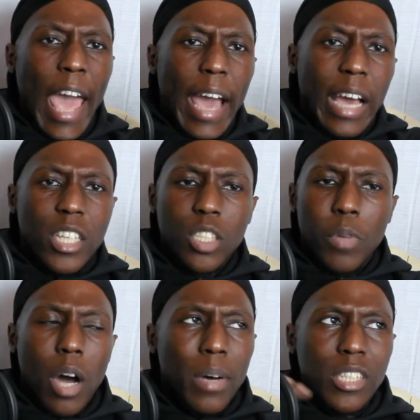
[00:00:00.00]
airs
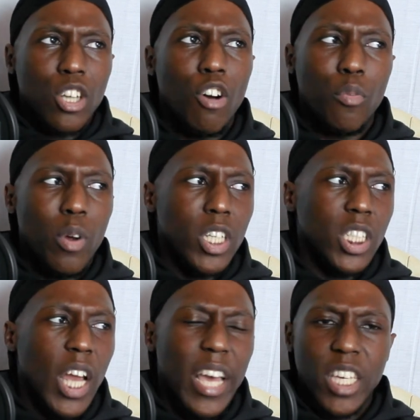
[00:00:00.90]
about myself where it's
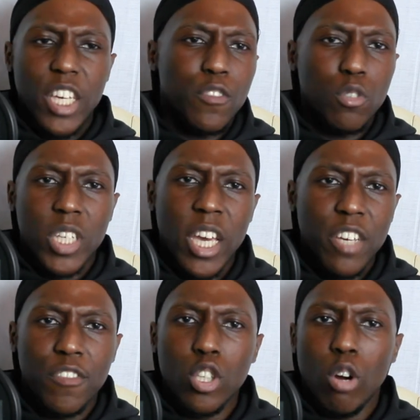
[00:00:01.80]
like, if you
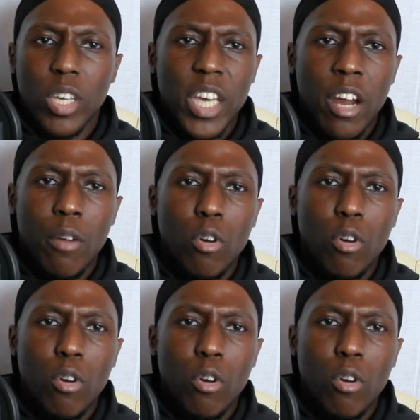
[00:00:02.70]
if you don't care,